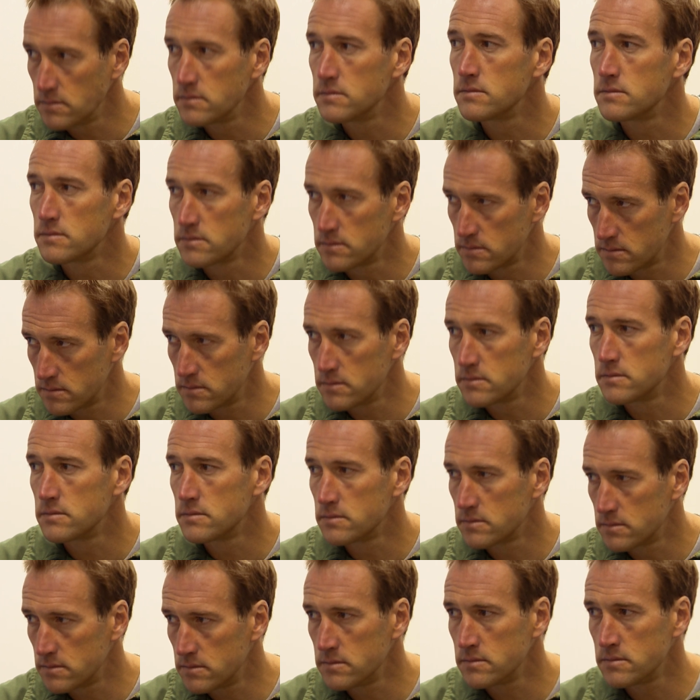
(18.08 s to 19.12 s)
and I
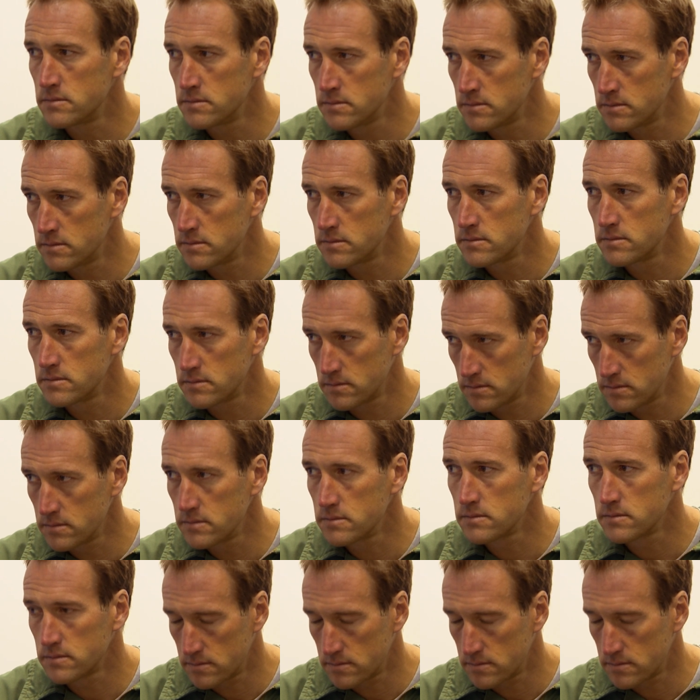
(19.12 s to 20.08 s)
will wait for your